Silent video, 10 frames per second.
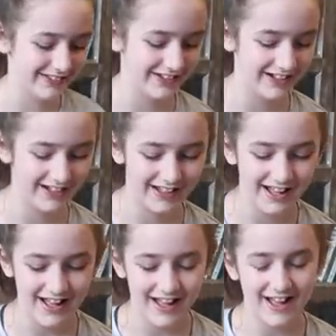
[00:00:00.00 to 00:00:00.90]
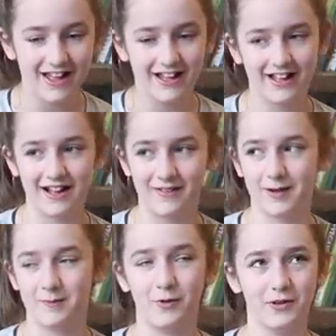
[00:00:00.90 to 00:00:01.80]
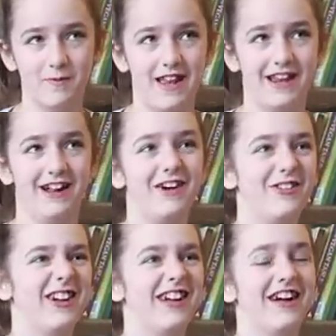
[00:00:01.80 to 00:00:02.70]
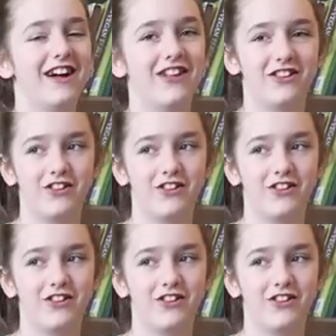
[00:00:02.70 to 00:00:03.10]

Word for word: Three. I'm gonna pull the band up. Yeah.